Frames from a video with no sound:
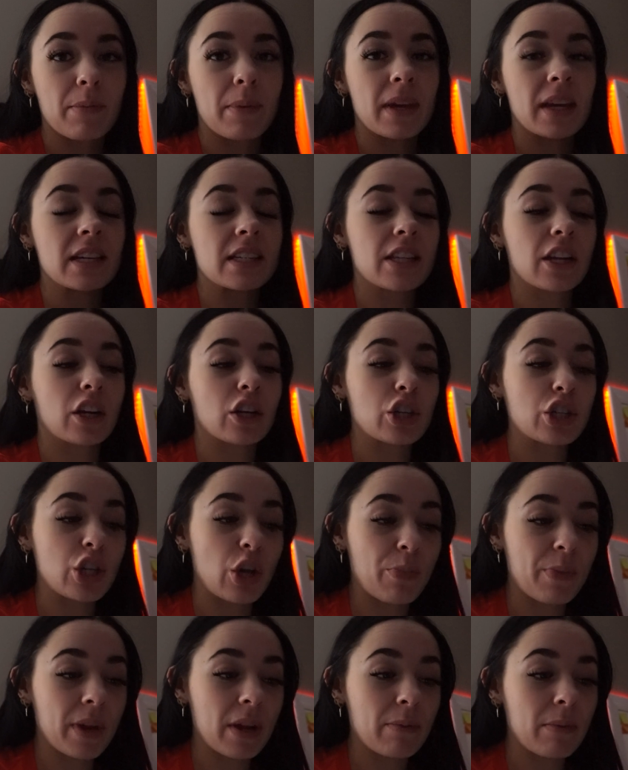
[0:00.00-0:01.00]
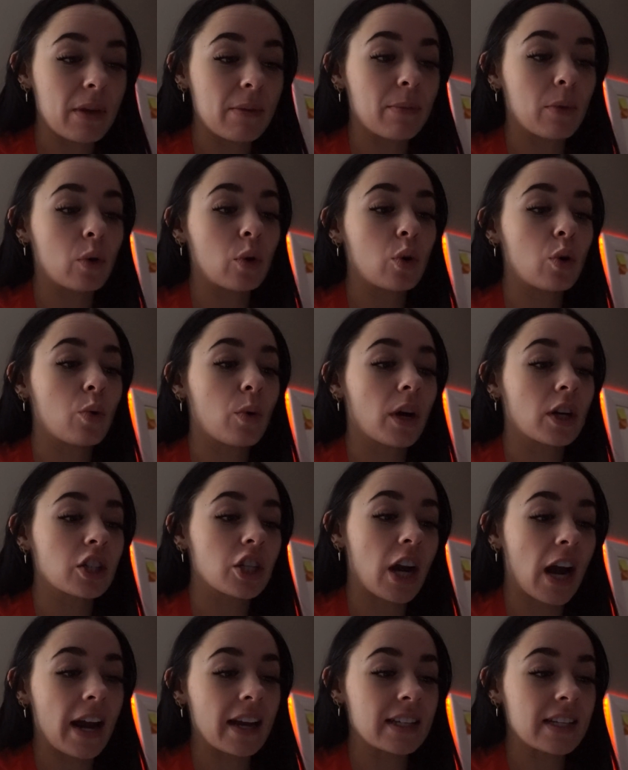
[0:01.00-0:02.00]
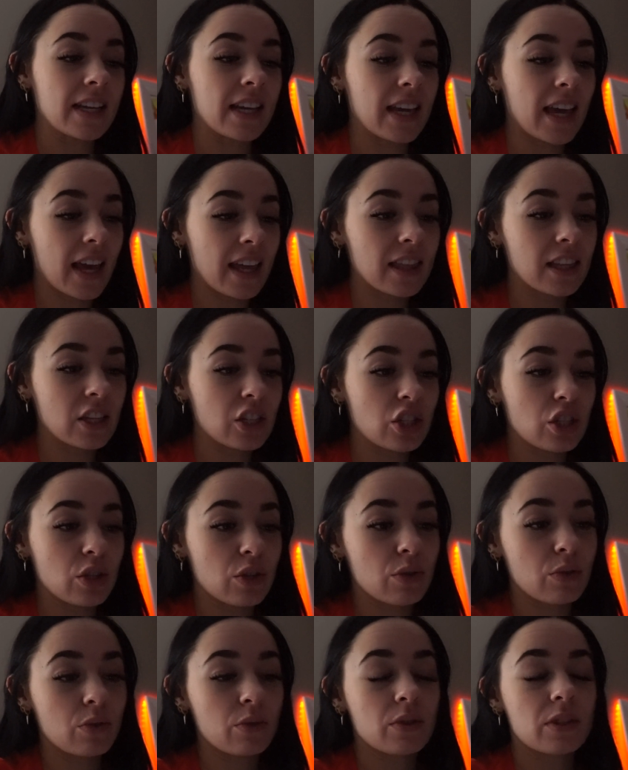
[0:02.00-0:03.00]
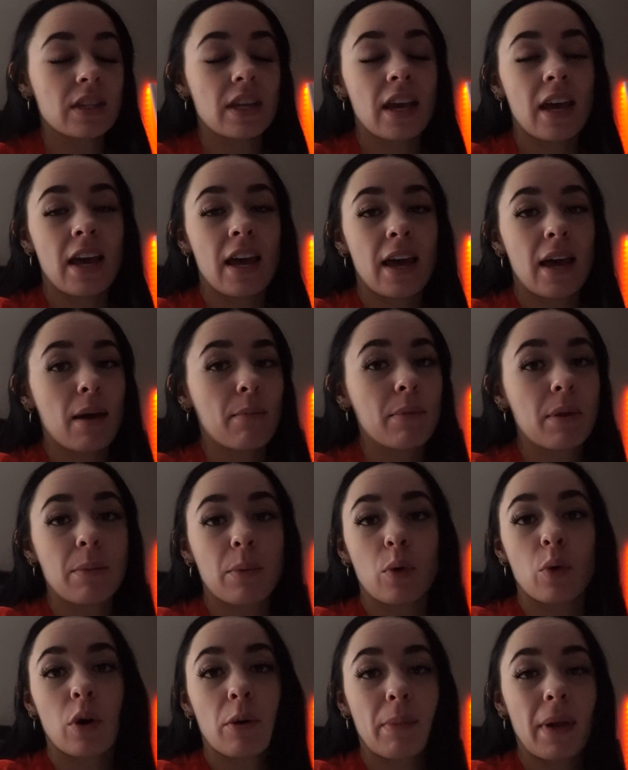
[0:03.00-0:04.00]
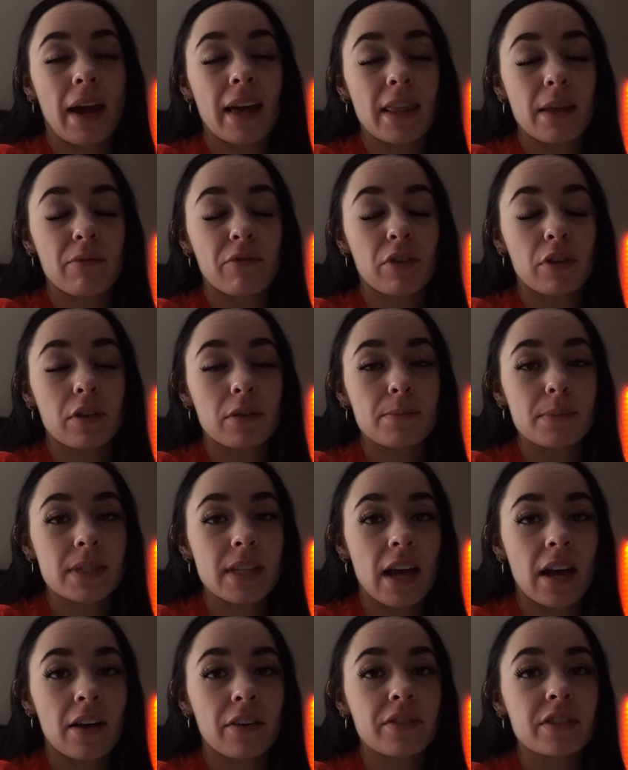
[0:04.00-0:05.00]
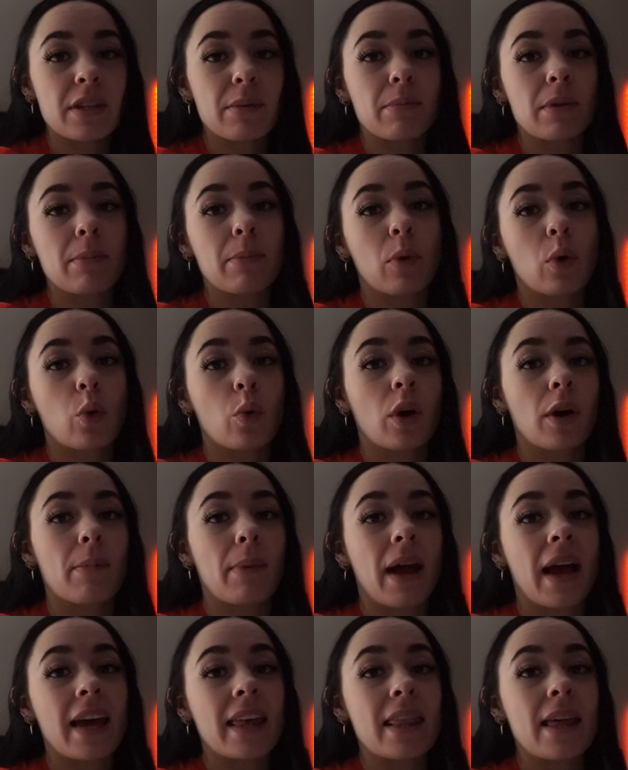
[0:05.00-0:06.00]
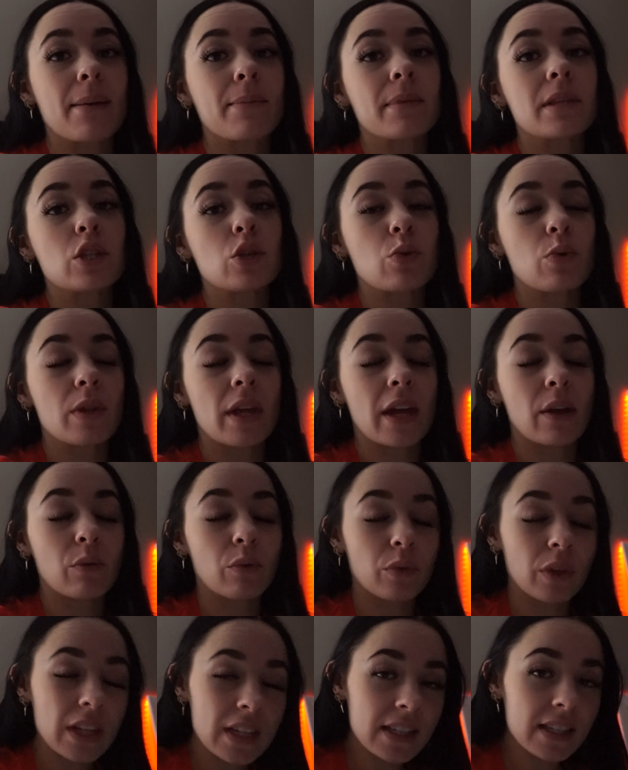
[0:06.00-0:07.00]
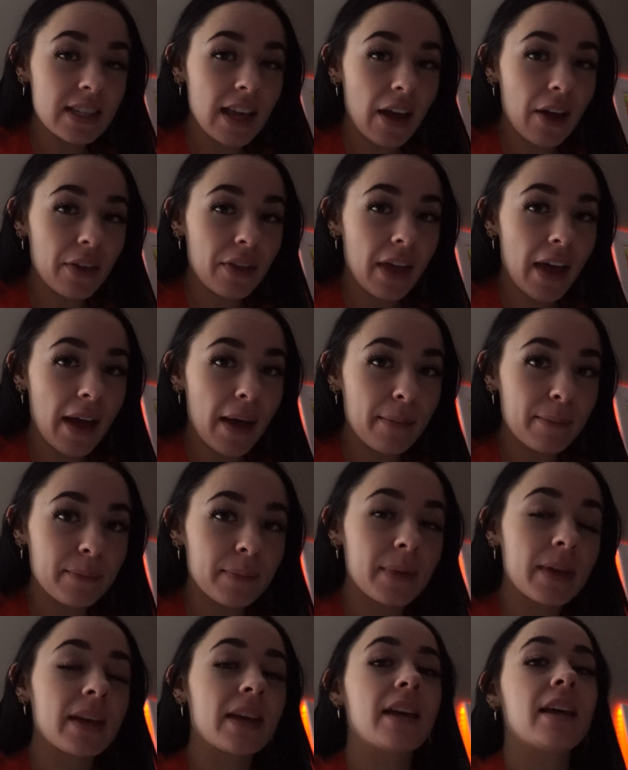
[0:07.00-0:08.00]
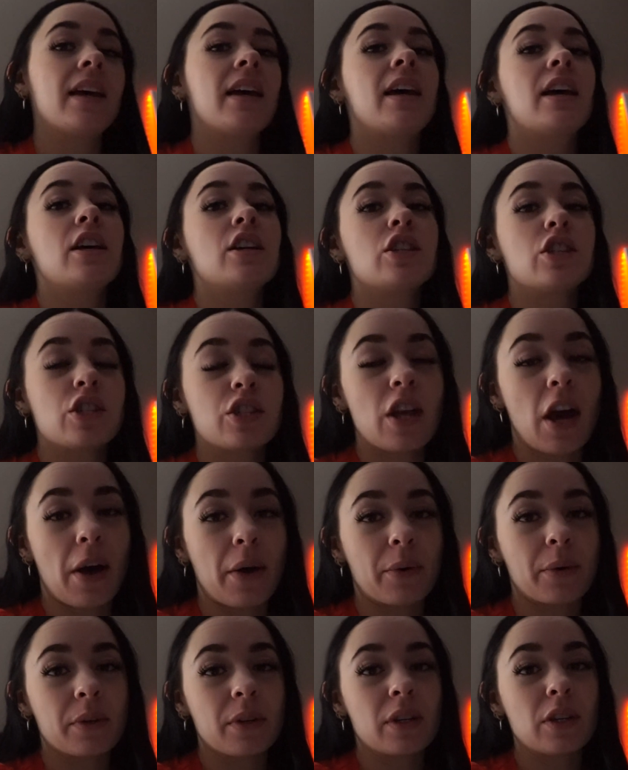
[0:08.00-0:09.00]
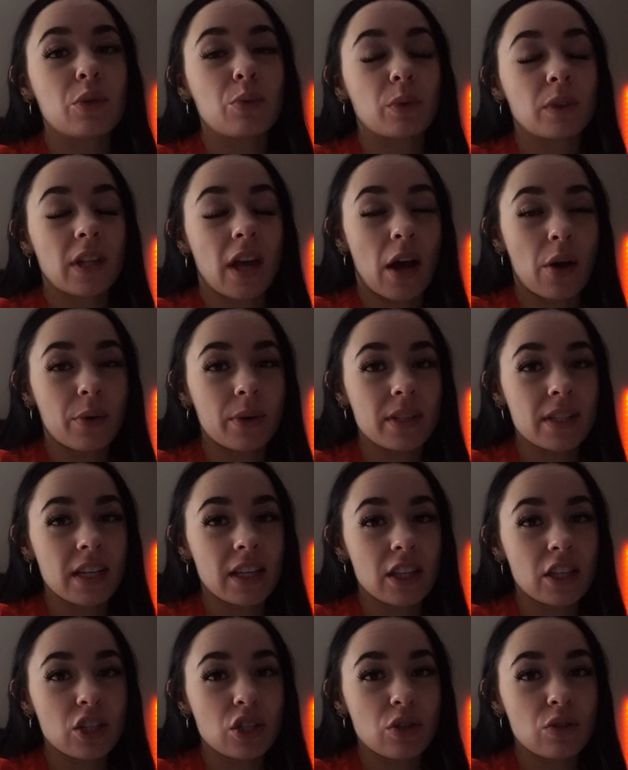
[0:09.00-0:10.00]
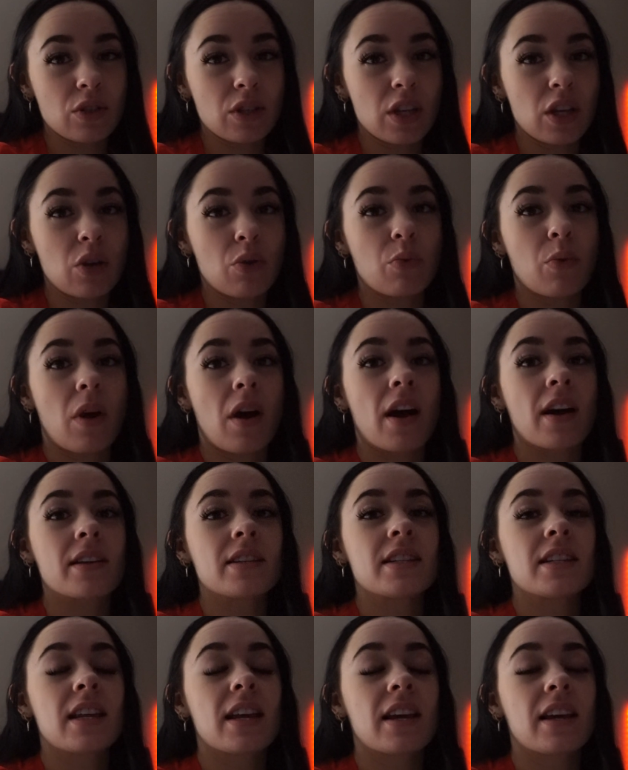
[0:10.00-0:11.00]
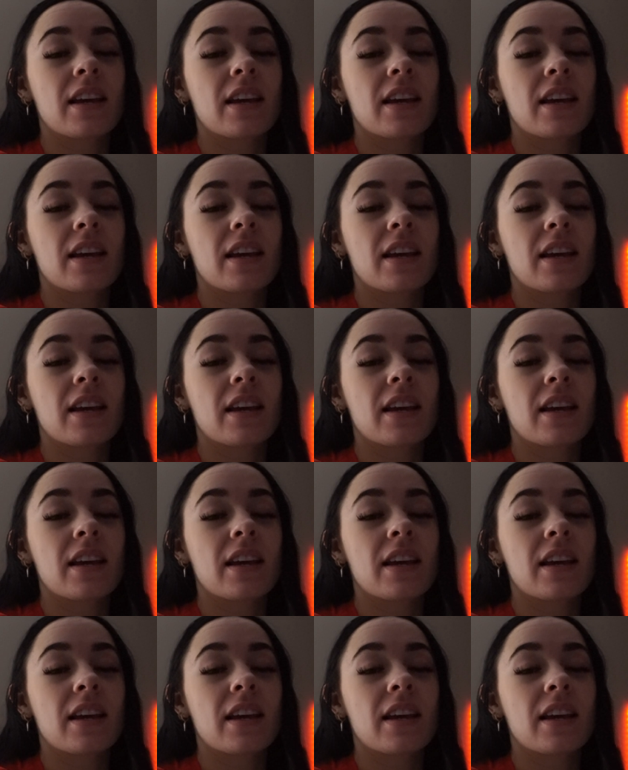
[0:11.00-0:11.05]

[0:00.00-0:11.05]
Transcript: because there are so many people who are trying to get these shoes, people who are buying them for themselves, people who are buying them to then resell them. So, you will not always get the shoes that you want.